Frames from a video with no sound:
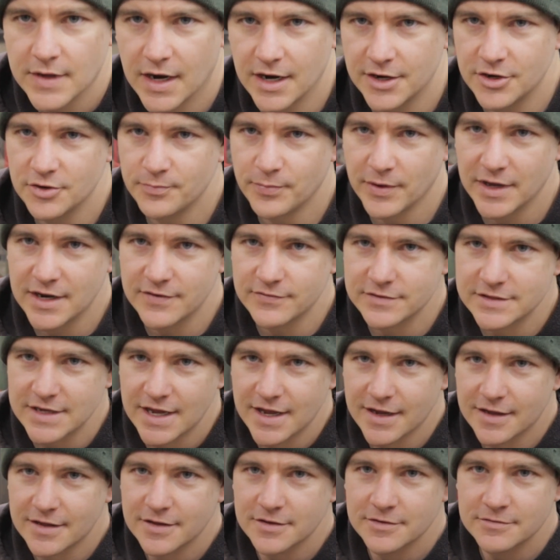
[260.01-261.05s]
All right, new plan of
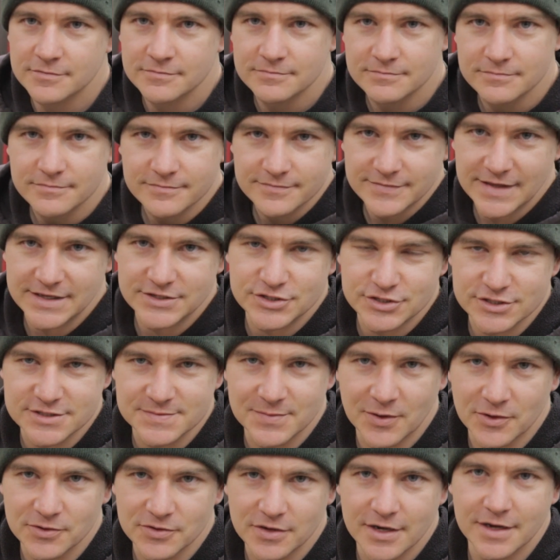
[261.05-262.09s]
attack. That's just
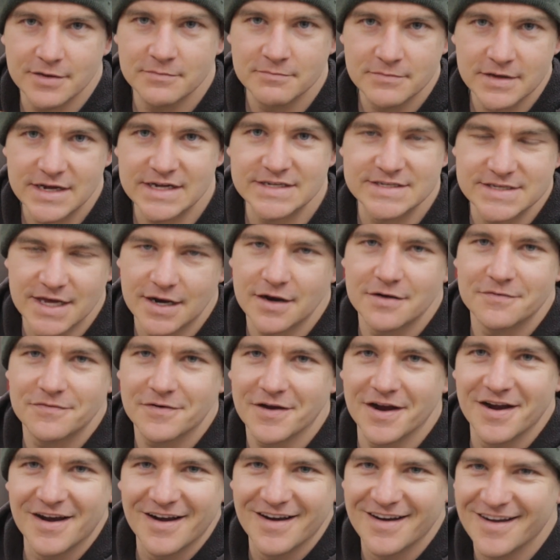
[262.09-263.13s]
smoldering. It's not on
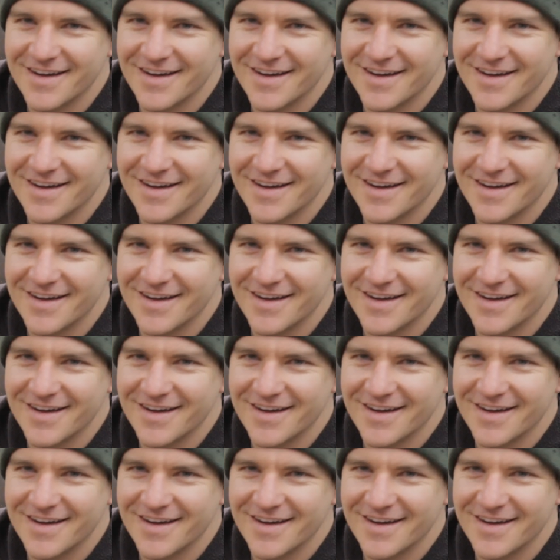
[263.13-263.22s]
fire.